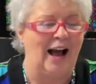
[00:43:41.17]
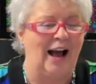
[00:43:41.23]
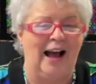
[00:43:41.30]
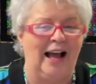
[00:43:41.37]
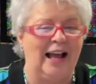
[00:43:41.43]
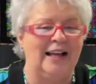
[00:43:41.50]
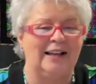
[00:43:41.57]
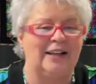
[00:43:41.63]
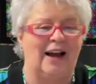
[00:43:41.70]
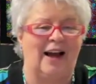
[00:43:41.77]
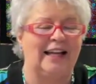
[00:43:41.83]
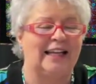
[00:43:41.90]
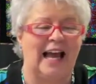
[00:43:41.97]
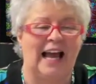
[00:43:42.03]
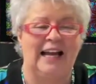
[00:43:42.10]
it i
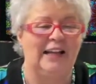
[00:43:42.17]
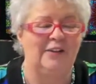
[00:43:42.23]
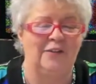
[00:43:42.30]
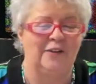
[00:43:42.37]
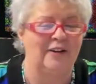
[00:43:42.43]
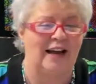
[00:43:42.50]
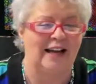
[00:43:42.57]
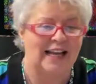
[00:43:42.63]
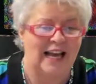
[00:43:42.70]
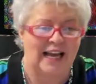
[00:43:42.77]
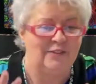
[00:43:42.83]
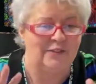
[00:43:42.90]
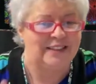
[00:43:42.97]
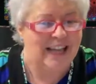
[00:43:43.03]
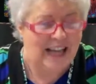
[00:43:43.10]
can't even i can't
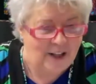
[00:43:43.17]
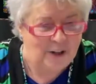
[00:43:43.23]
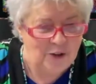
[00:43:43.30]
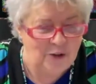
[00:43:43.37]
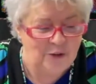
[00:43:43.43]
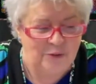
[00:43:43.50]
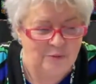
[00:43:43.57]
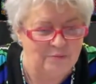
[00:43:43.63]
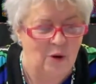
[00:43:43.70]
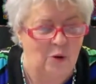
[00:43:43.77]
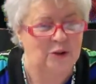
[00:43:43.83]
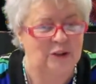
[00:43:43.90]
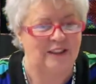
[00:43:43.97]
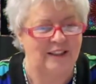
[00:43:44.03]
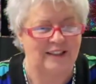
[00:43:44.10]
even tell you
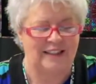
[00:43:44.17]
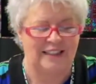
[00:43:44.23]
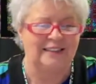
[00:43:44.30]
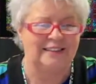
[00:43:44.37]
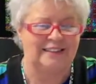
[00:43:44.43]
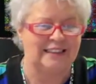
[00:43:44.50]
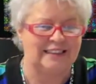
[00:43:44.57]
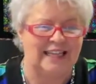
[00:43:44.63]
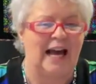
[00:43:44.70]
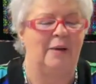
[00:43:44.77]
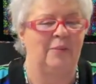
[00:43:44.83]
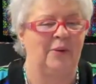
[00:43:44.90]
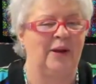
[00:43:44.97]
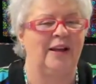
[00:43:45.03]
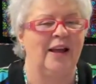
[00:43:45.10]
most of the things that's
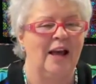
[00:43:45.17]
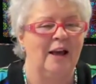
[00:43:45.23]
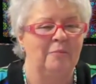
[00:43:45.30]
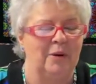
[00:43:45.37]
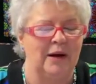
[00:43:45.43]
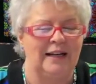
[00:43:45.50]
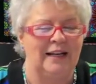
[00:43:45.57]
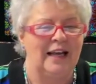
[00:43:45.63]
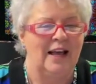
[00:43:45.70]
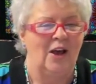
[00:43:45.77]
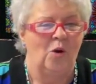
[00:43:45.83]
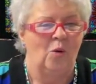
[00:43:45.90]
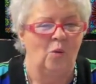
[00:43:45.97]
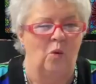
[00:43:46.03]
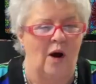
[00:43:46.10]
happening but
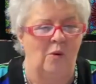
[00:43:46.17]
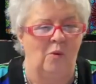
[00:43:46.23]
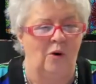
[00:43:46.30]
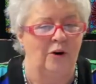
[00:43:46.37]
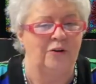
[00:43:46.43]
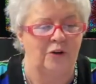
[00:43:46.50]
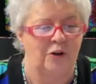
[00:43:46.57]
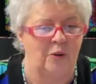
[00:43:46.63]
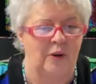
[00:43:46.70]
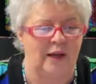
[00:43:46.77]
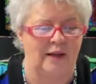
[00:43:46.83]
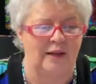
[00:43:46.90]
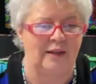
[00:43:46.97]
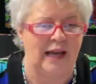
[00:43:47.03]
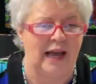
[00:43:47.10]
what we're
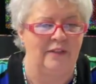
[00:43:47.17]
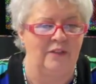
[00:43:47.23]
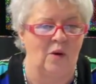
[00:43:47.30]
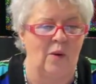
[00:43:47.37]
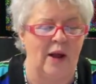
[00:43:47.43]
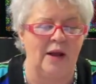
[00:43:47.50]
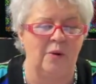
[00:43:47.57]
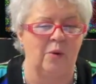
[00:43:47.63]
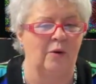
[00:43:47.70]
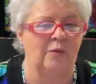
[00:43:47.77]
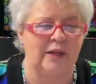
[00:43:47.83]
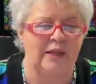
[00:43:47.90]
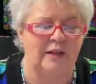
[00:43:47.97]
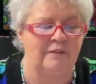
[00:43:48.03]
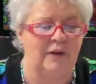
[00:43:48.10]
doing and the way we're
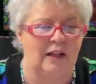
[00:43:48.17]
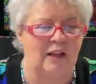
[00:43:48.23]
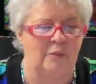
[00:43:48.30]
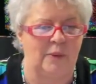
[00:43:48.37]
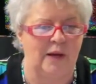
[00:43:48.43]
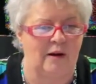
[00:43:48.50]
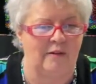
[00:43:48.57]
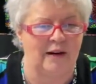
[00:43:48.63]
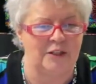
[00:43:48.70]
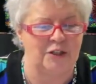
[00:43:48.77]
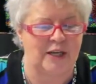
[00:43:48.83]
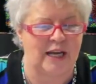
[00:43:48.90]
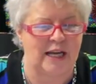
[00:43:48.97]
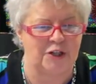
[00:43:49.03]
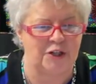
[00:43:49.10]
redeveloping our
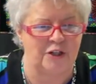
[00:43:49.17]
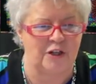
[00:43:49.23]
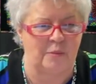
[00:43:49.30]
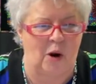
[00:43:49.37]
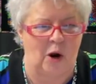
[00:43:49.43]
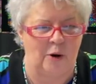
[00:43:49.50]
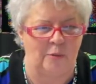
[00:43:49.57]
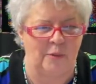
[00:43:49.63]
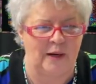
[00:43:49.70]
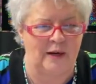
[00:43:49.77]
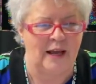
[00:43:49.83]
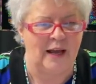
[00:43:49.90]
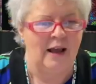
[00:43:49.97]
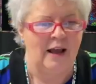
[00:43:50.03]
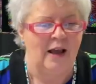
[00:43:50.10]
education department
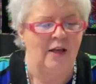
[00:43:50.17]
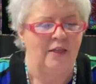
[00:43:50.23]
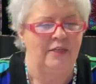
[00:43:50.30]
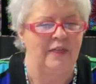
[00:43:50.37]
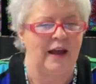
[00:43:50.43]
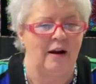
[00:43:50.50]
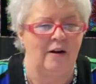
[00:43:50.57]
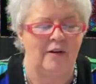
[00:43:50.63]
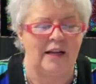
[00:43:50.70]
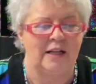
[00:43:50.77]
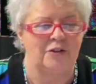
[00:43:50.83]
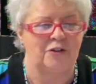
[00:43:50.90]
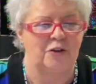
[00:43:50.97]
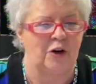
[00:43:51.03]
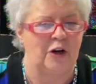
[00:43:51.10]
there
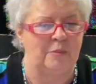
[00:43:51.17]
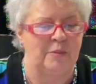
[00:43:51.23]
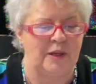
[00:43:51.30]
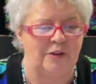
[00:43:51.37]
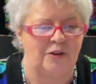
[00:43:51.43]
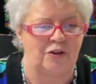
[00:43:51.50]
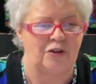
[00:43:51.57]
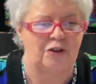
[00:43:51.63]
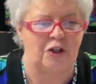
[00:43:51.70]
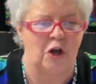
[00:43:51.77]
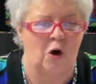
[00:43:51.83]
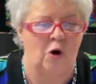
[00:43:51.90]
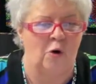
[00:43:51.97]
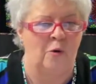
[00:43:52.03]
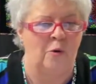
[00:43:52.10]
is going to be
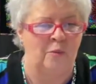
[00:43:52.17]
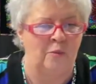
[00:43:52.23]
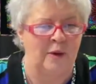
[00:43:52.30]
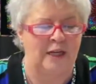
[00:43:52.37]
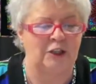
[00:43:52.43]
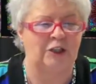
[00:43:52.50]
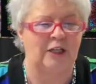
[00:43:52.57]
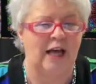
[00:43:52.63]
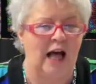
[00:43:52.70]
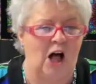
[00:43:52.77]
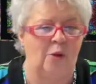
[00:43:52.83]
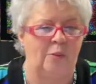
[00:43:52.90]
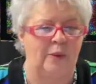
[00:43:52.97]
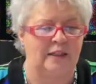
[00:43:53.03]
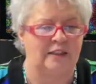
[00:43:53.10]
so much
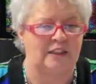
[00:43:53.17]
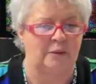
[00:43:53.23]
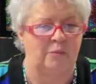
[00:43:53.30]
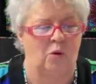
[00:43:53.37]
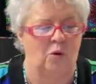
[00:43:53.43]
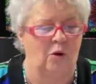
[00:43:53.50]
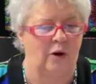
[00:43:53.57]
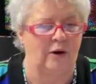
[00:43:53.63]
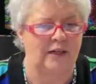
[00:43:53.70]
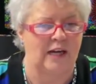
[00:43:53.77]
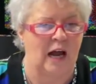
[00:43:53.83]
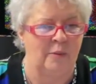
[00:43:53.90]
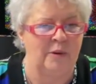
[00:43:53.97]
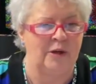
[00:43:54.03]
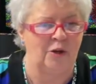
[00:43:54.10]
help and support
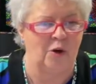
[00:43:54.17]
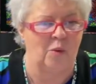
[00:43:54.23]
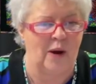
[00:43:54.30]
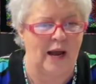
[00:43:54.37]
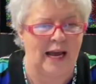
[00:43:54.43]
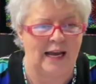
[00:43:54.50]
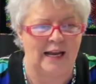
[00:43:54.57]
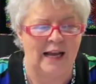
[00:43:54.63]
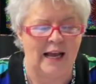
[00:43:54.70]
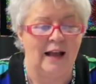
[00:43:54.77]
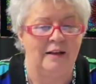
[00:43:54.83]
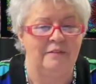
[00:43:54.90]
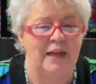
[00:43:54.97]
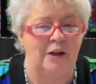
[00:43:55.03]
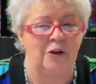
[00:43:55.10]
coming your way
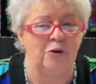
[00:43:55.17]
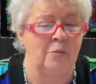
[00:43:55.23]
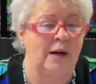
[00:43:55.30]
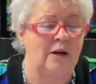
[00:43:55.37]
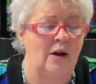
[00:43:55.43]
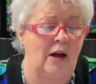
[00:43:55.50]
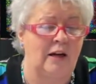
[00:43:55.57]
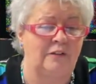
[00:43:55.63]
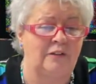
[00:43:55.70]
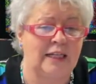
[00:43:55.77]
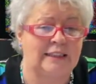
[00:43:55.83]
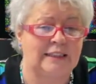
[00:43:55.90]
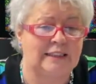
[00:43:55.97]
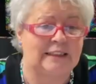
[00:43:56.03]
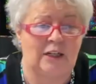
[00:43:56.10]
that you might not have
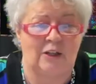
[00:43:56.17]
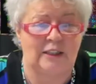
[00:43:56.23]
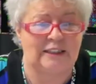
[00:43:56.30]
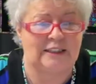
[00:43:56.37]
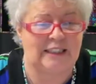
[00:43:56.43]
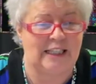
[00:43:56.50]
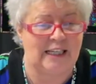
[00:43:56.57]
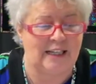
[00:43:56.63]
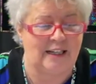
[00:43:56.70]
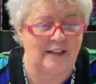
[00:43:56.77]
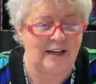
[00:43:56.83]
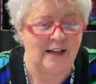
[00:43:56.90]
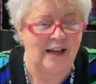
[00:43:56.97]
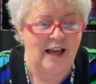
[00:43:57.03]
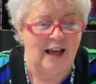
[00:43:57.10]
necessarily seen
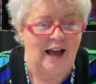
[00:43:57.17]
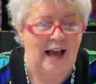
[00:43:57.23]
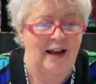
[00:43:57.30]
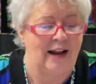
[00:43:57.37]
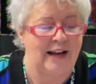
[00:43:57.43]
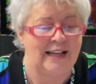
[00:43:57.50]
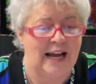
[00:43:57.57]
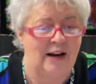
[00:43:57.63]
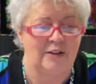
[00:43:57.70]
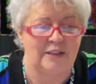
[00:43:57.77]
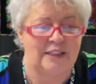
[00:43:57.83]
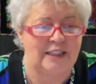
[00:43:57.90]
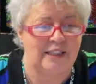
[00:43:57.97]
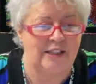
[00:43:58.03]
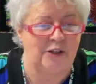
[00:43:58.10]
and I
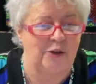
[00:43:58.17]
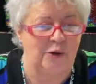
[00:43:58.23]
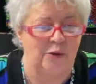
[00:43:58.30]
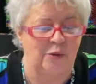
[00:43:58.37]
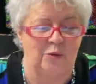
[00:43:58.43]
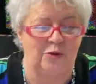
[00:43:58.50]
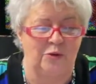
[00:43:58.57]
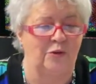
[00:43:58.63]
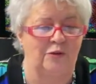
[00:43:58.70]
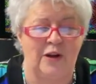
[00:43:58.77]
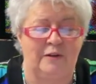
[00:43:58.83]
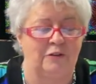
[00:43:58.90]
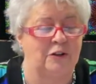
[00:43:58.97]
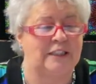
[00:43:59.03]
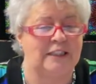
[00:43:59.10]
guarantee you, you've
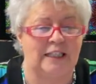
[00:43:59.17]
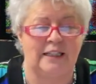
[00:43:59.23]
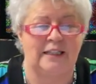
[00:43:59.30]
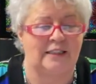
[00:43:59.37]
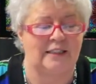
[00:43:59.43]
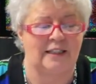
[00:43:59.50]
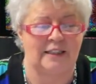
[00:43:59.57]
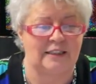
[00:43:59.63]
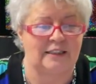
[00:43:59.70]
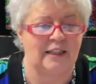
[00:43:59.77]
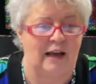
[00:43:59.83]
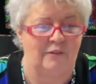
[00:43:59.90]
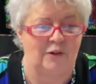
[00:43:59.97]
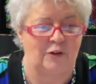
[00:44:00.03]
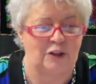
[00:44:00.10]
never seen it to this
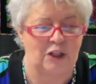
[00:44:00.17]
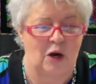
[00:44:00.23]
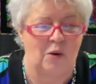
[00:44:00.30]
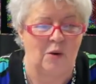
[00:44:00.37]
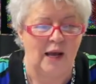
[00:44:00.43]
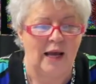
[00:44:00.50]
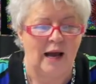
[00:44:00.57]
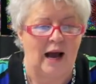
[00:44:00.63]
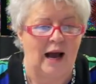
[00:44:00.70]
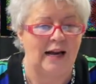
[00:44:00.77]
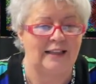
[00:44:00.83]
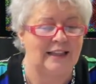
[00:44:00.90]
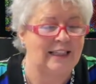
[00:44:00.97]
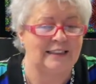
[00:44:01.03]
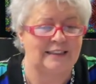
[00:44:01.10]
level. So I
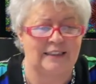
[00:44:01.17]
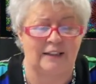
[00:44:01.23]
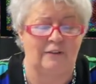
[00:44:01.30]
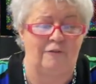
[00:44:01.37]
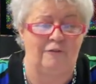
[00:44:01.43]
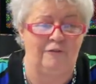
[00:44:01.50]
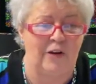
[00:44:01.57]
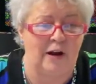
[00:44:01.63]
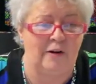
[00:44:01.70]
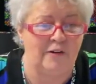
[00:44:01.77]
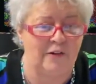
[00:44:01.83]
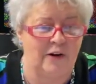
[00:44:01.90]
think it's a very, very